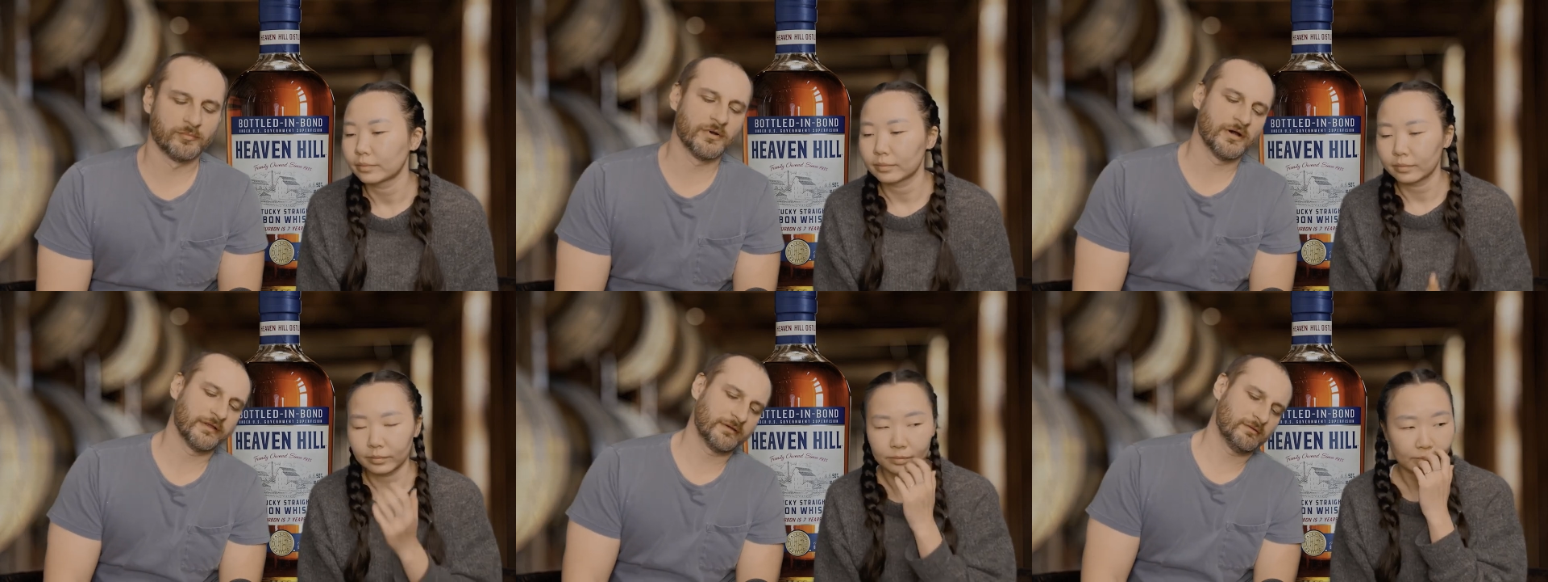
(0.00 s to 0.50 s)

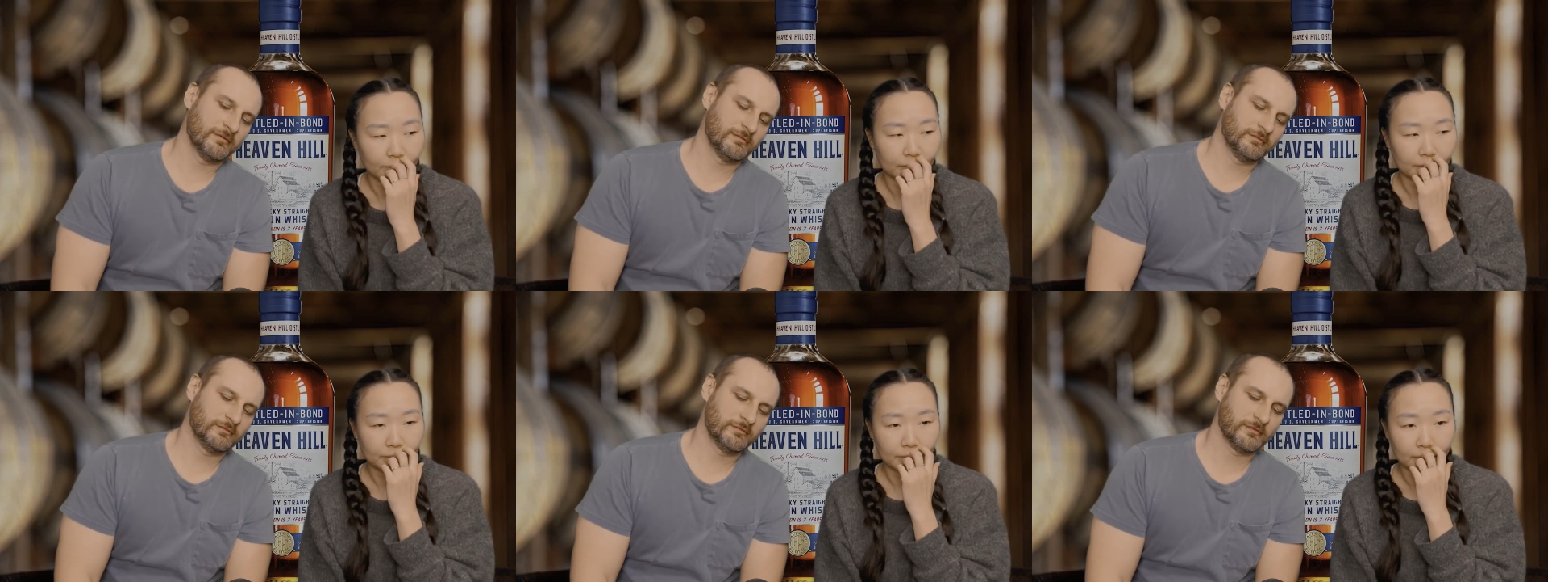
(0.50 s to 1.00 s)
Speaker 1: but
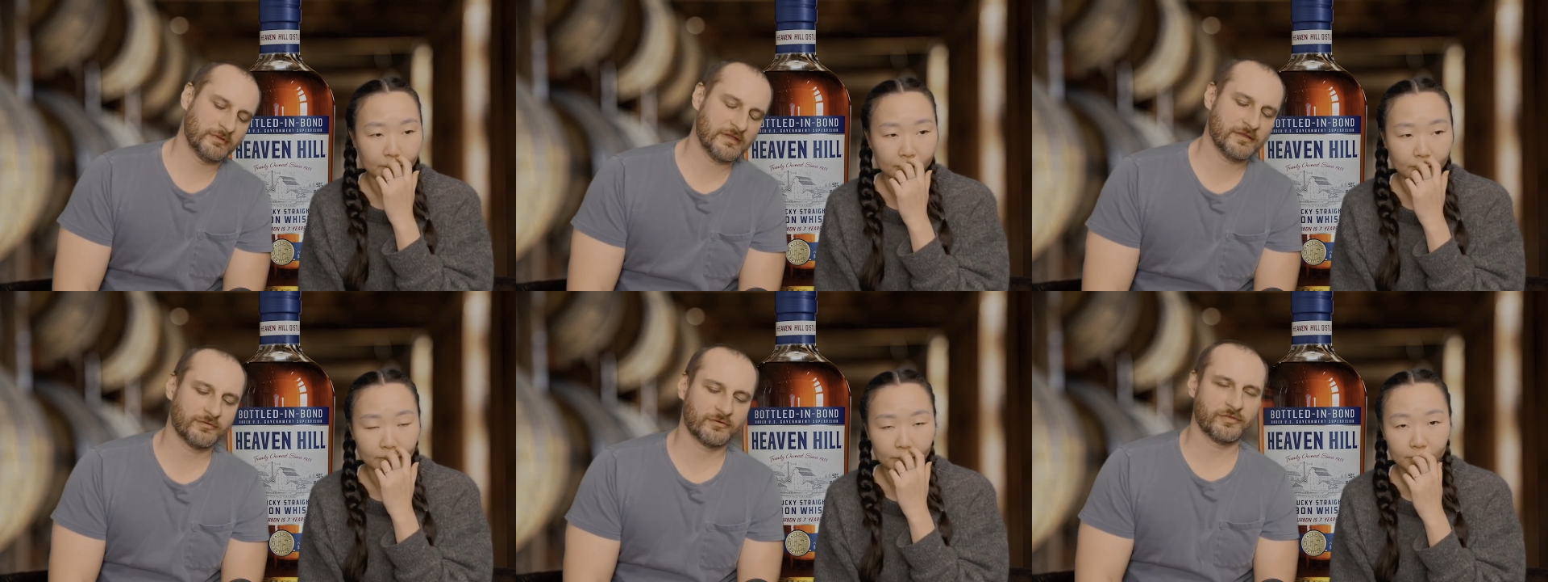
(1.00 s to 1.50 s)

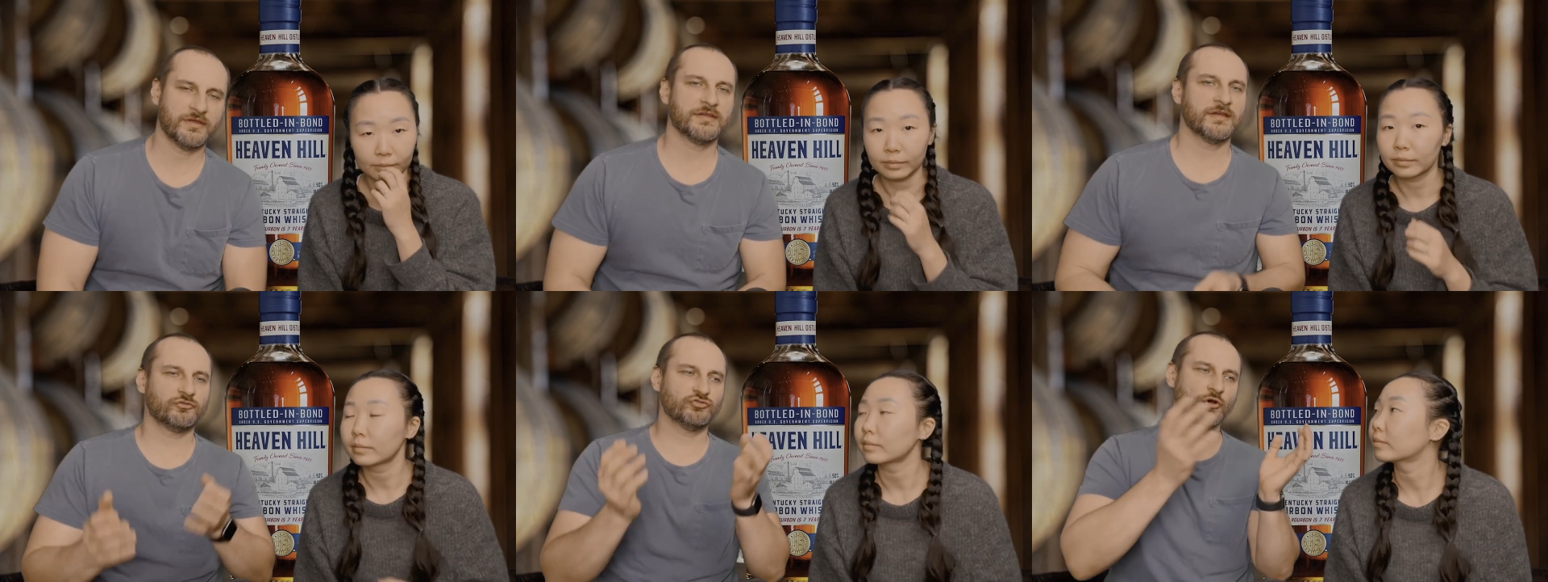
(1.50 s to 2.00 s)
either they
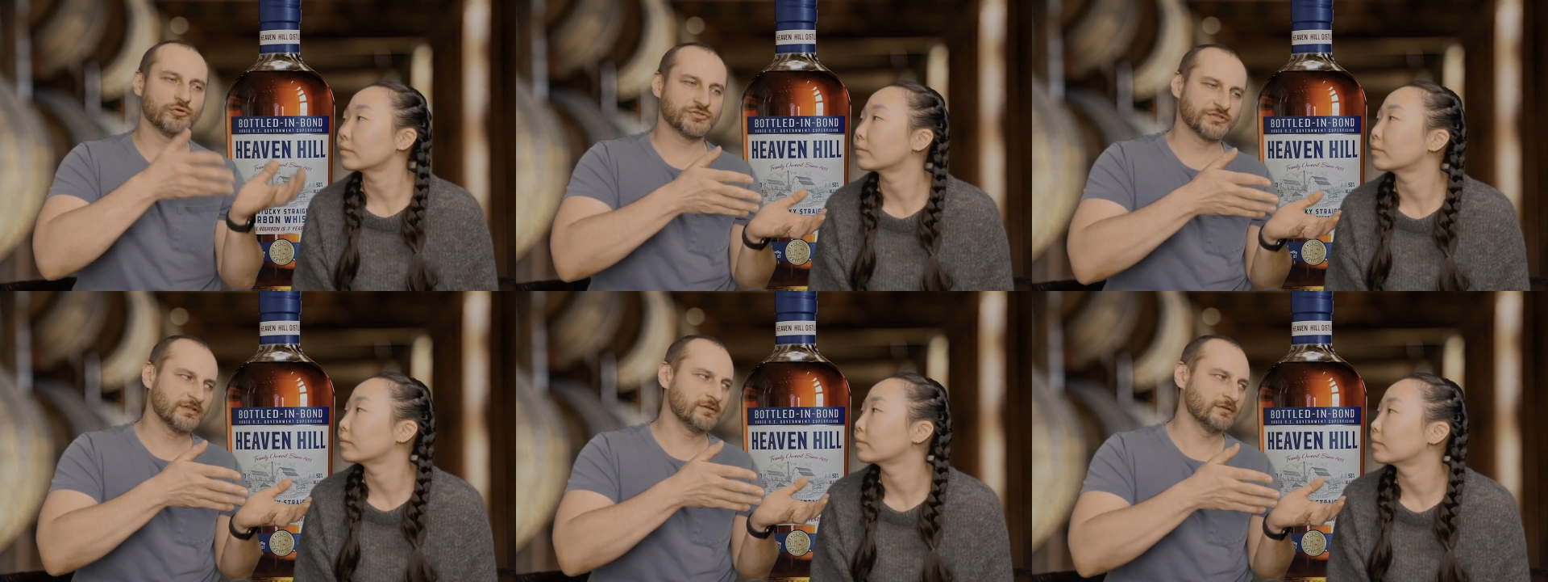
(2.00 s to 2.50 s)
get
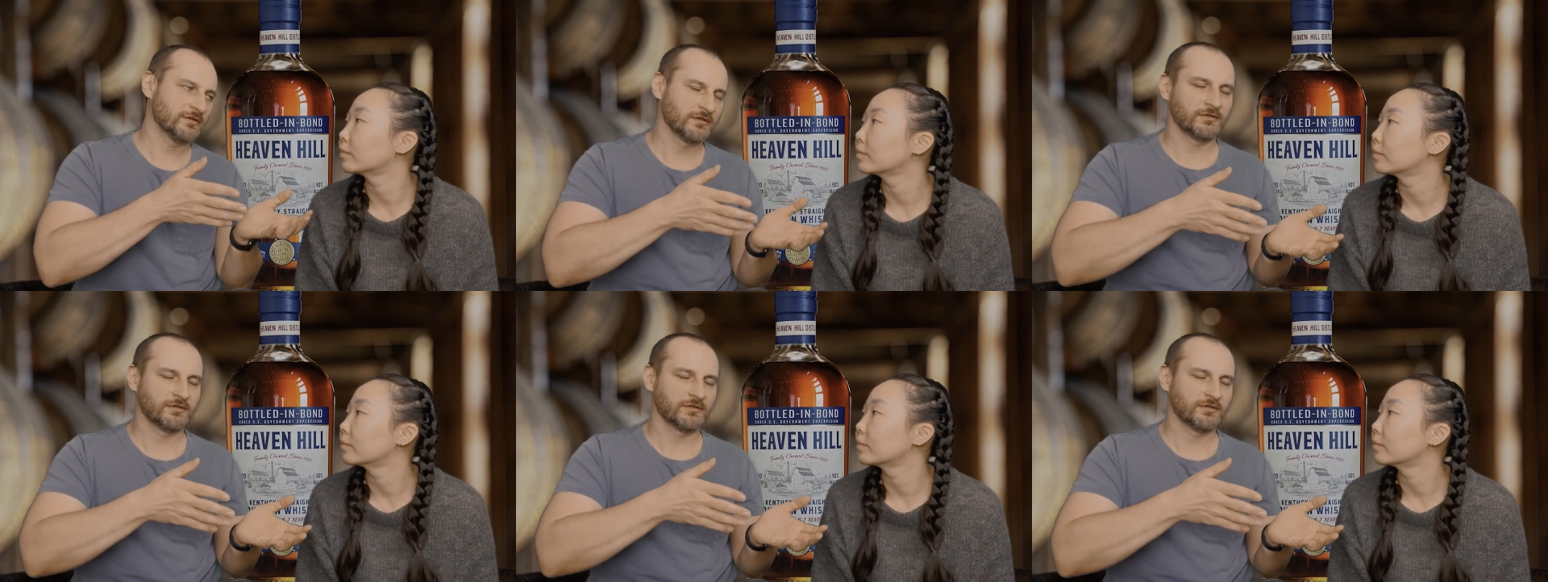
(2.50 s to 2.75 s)
toasted